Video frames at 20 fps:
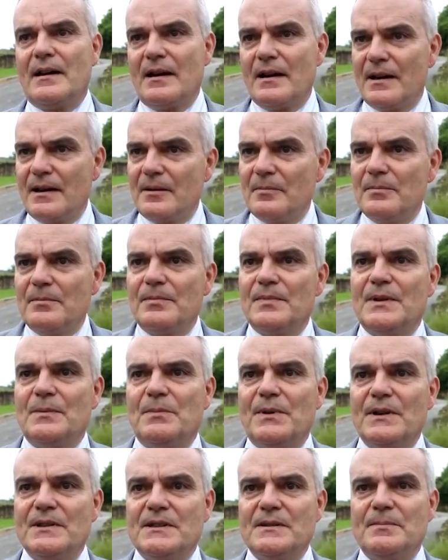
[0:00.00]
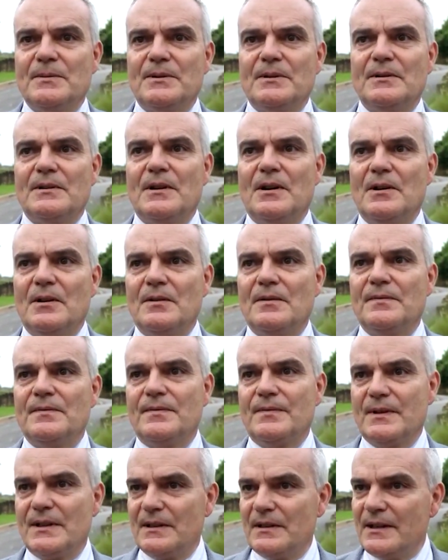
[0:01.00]
I am the principal of
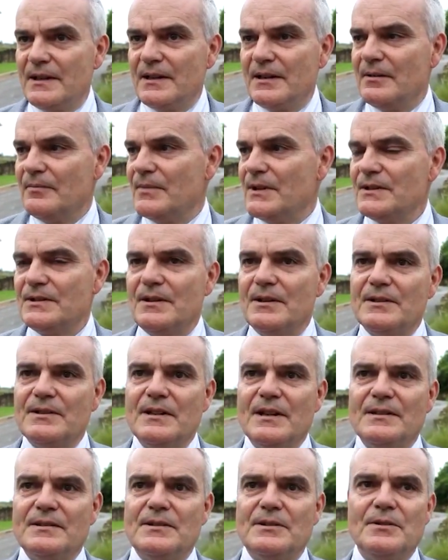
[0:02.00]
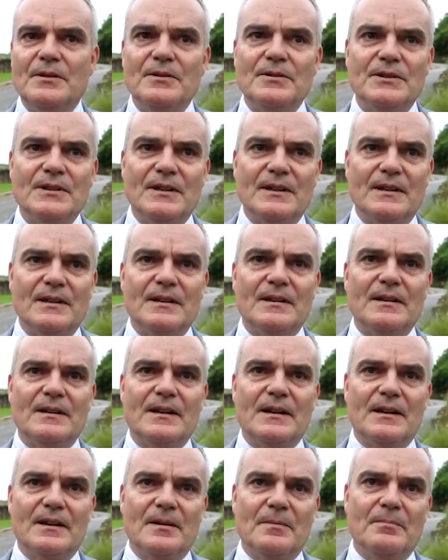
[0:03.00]
the leading research institution
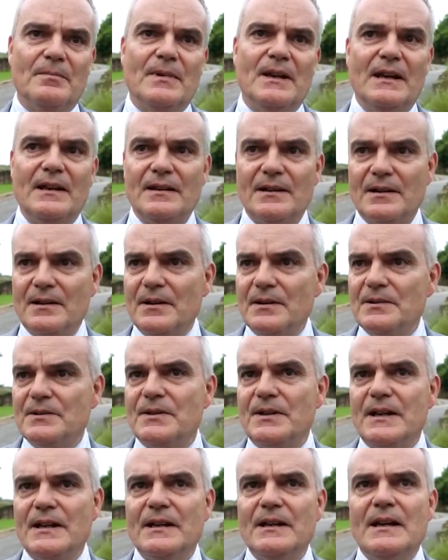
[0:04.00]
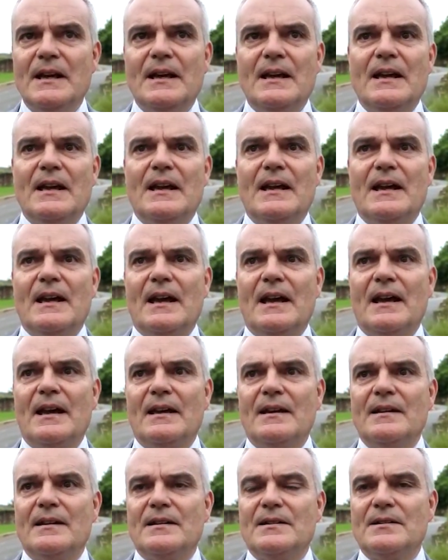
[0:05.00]
in the country,
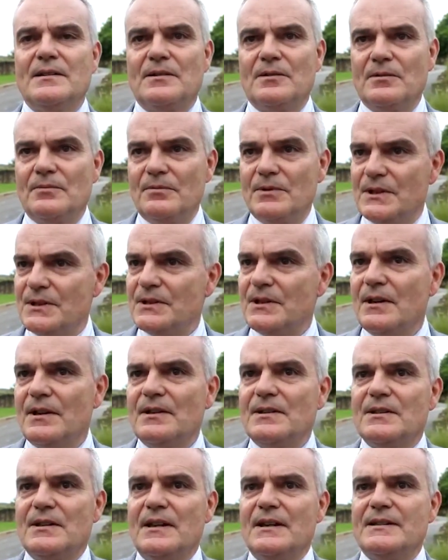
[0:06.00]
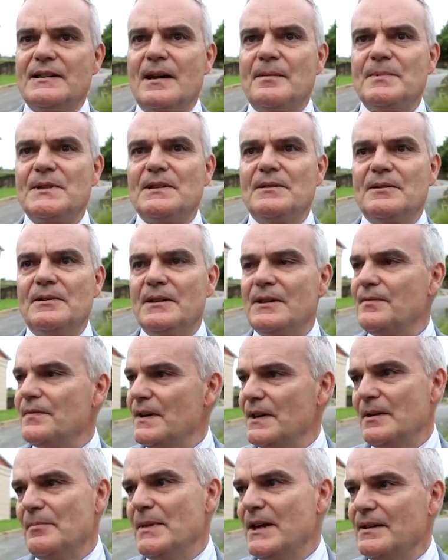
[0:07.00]
and research is absolutely
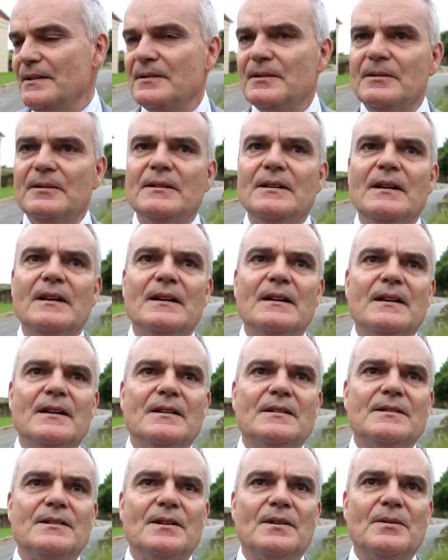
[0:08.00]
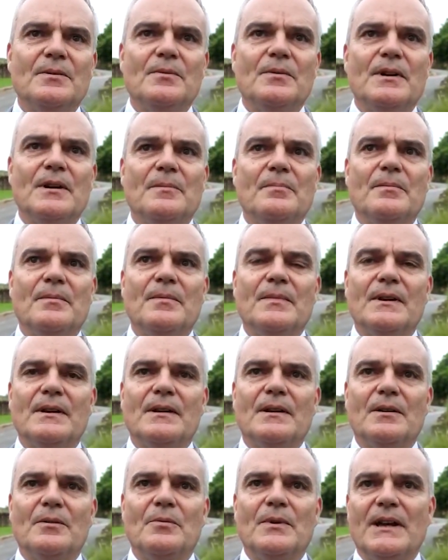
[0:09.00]
fundamental. So
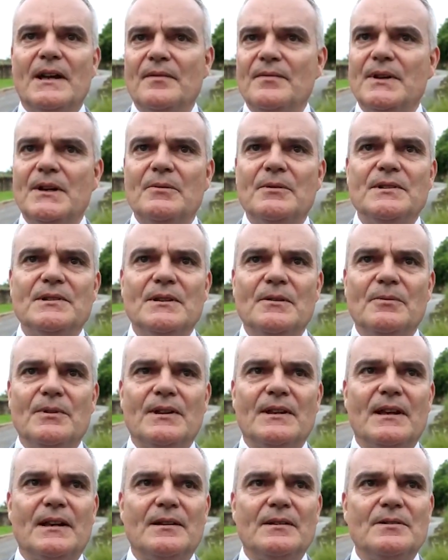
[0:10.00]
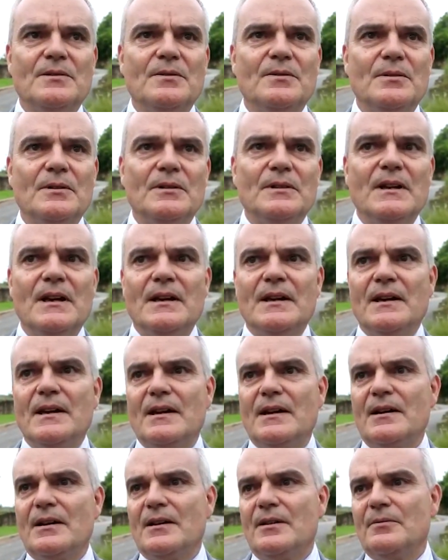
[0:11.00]
we have no issue with that at all.
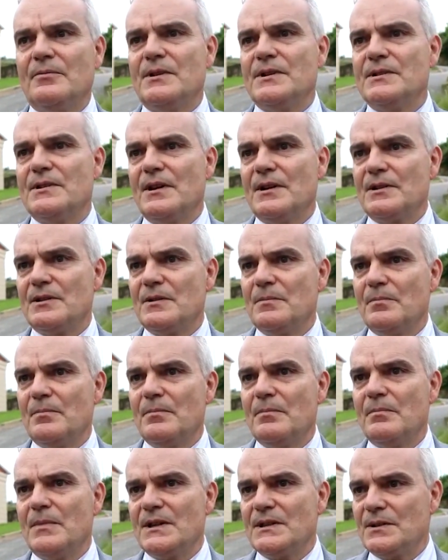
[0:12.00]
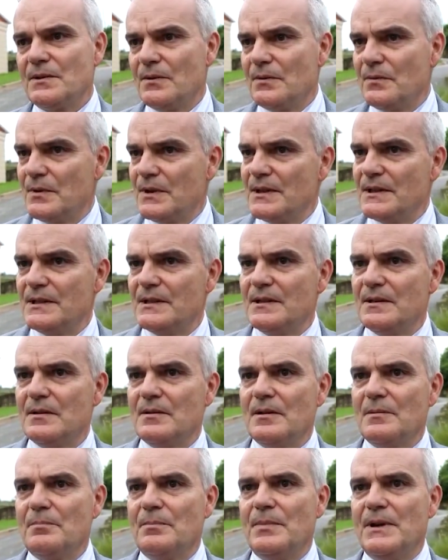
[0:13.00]
Research must always
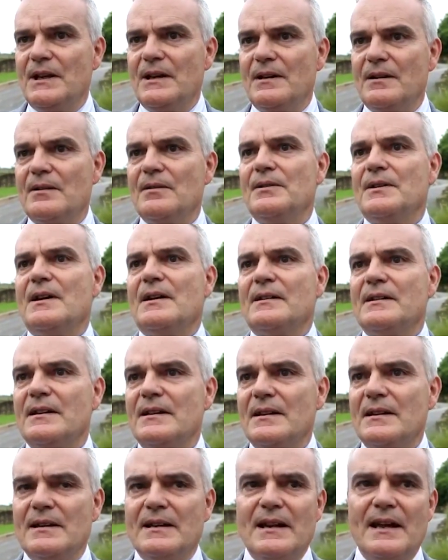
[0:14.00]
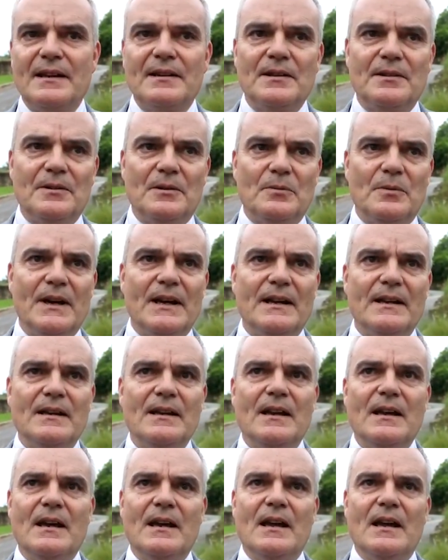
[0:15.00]
be conducted in an ethical way,